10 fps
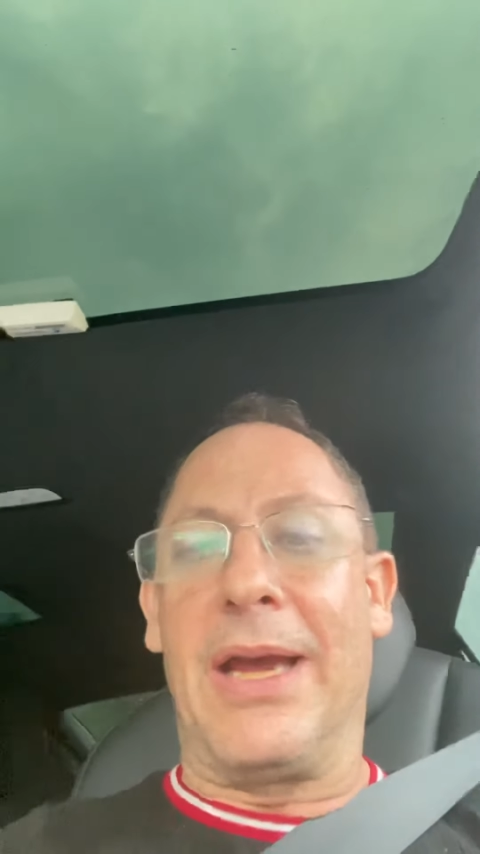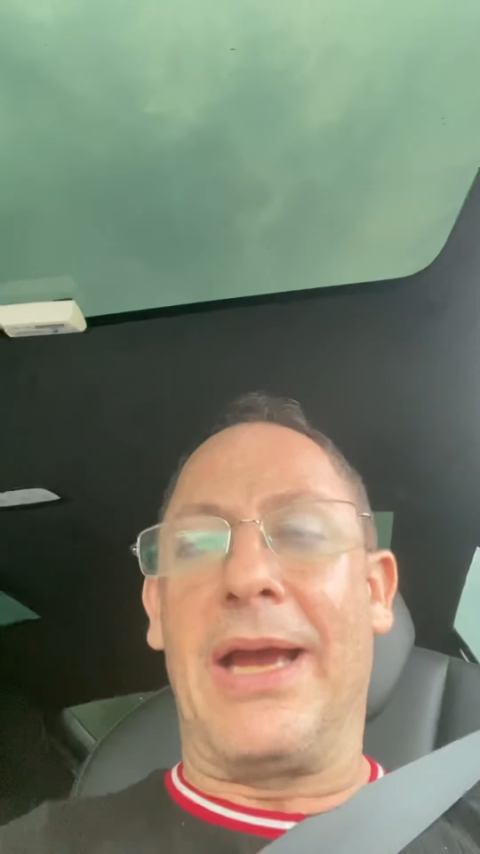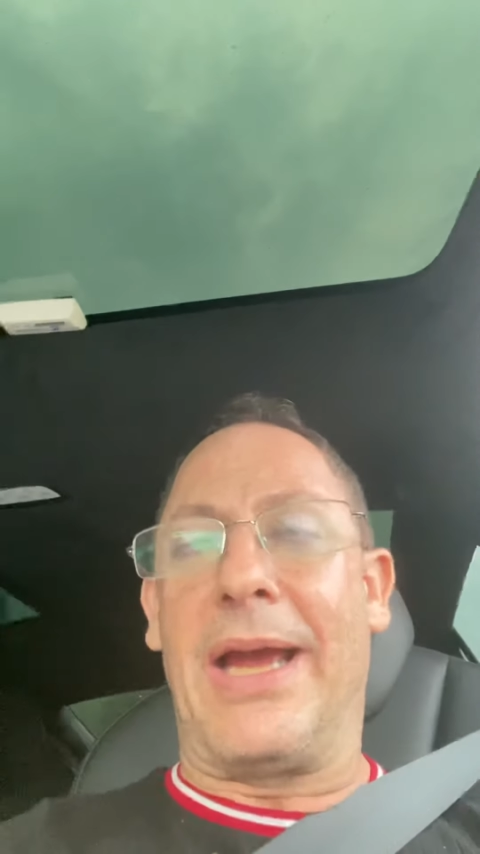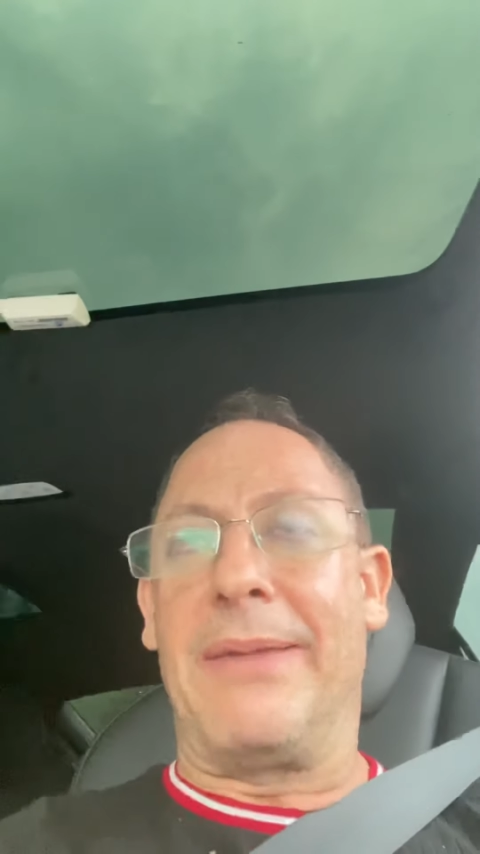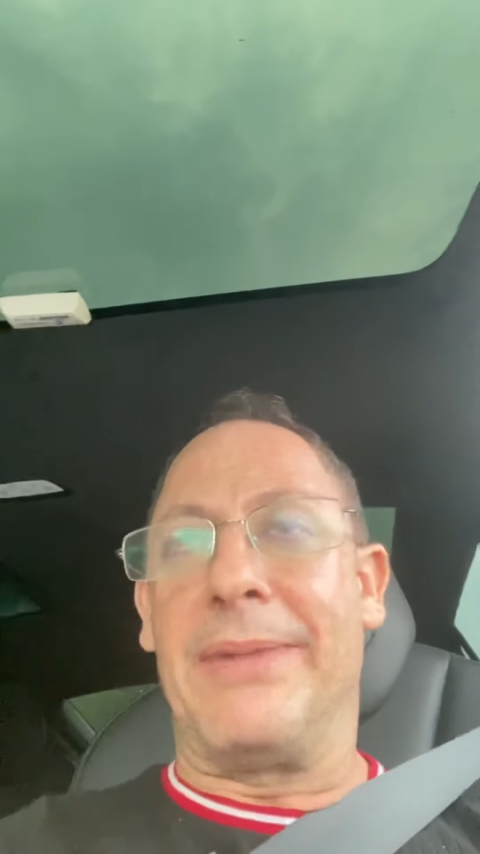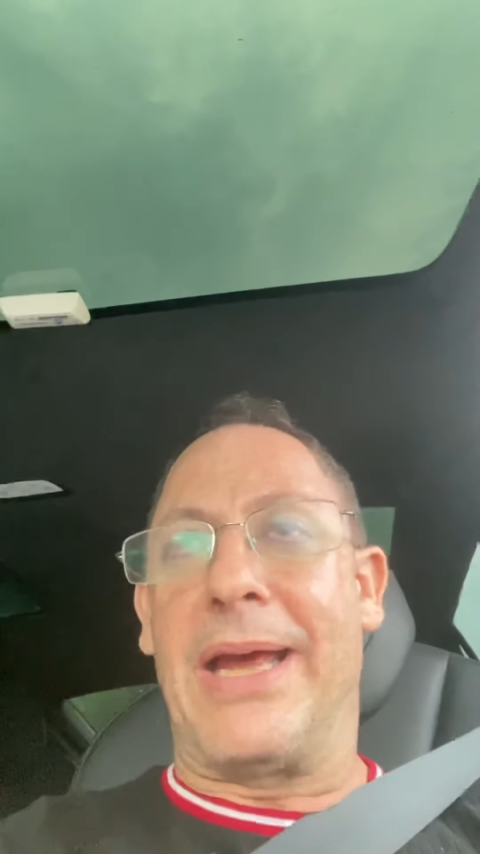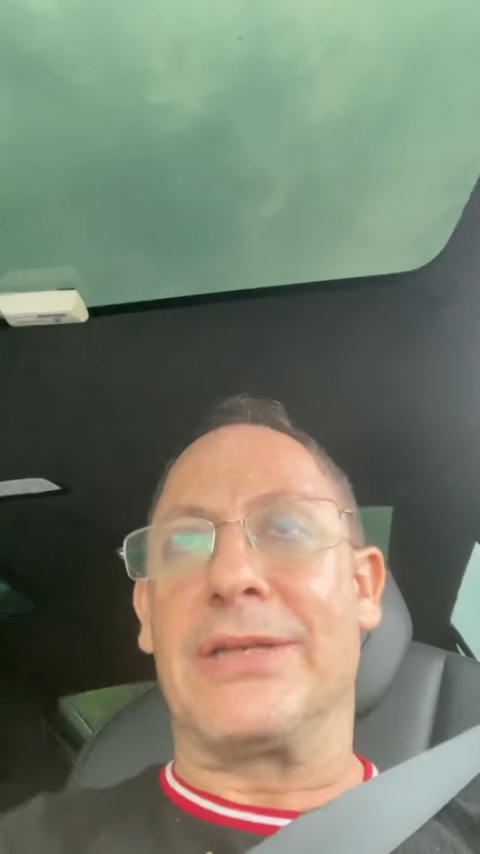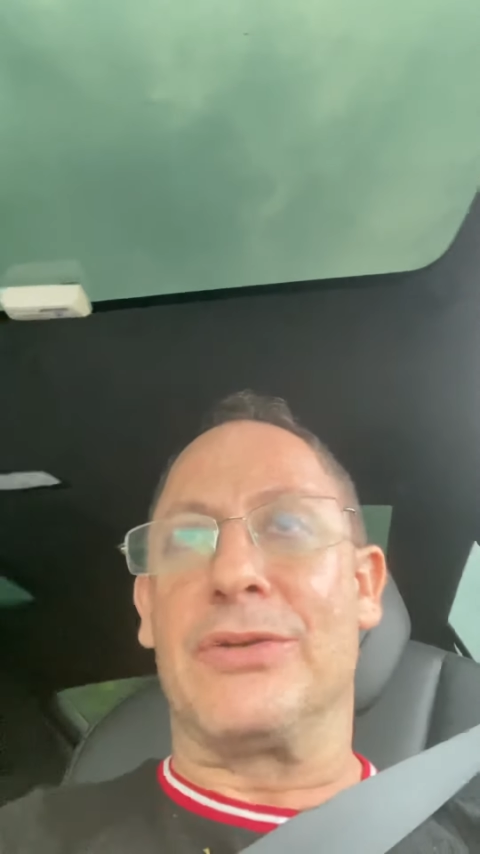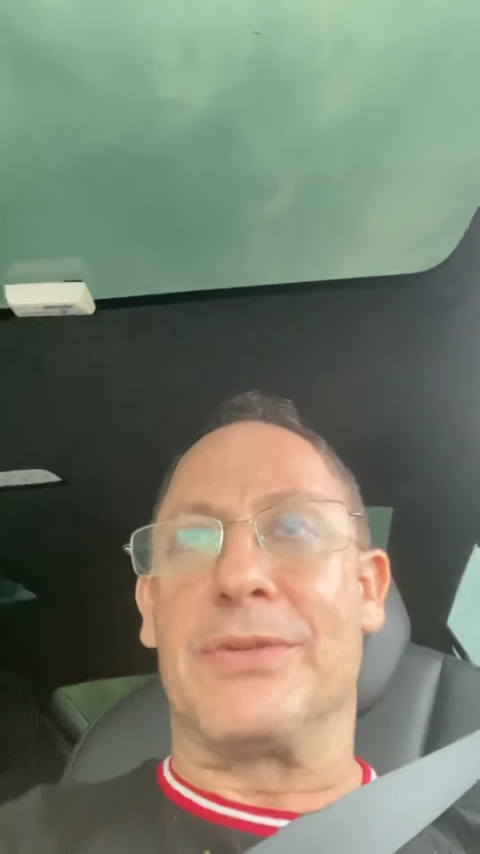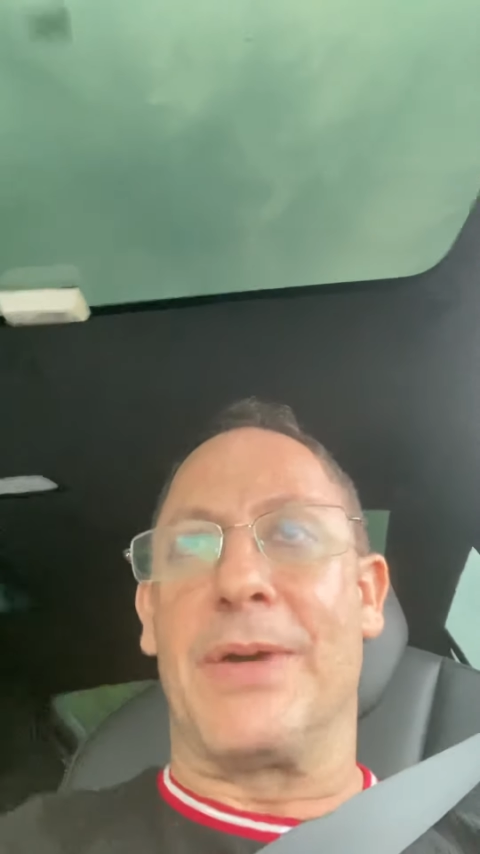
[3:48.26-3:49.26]
I'm
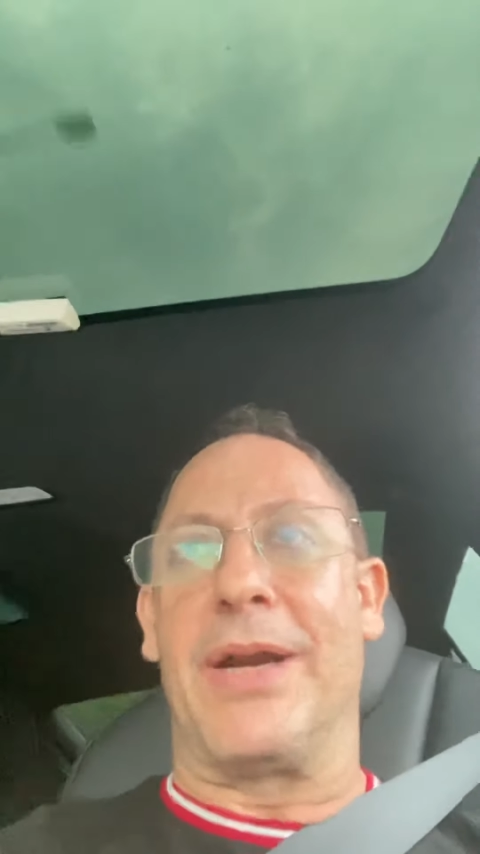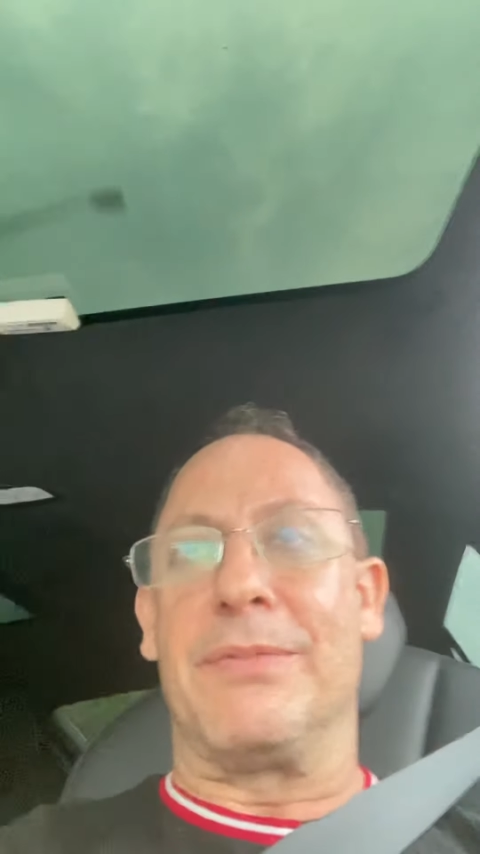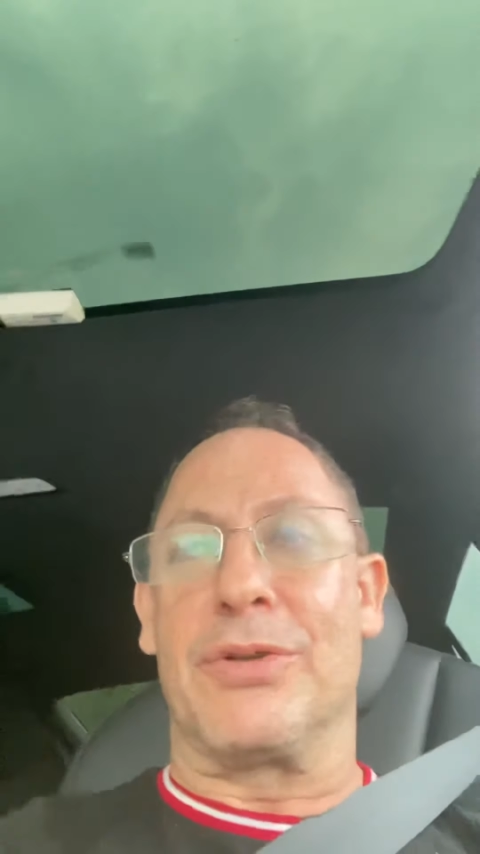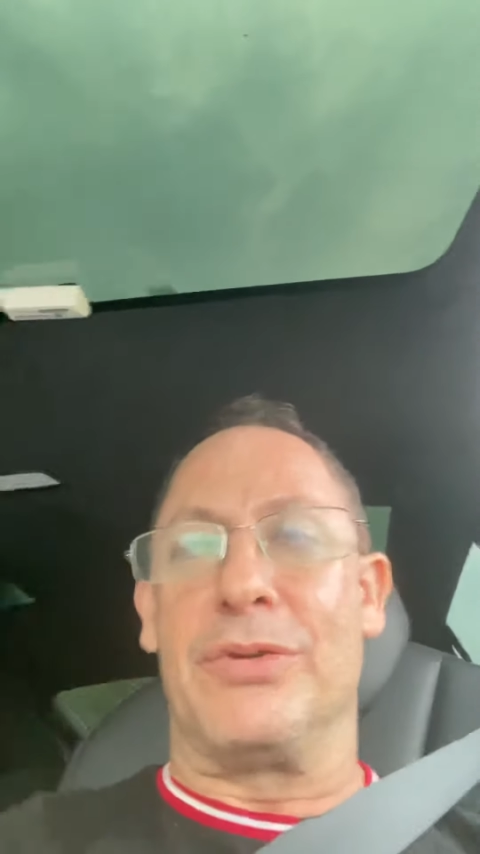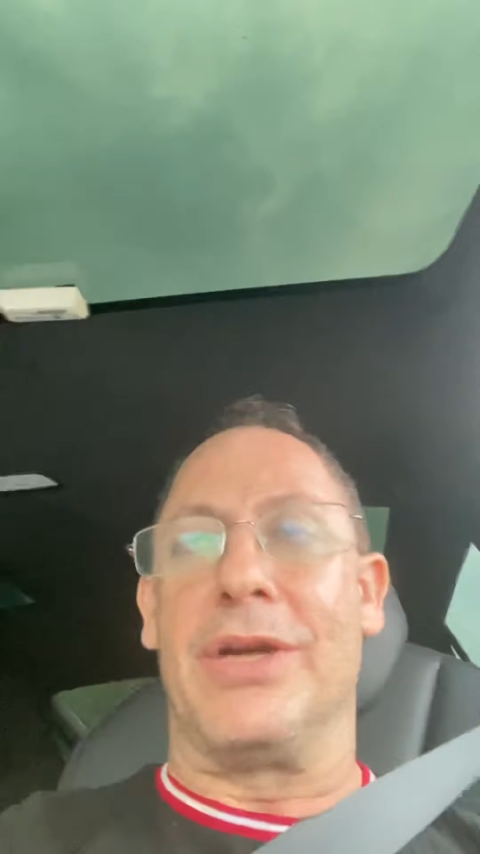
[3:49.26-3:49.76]
not so smart. I'm so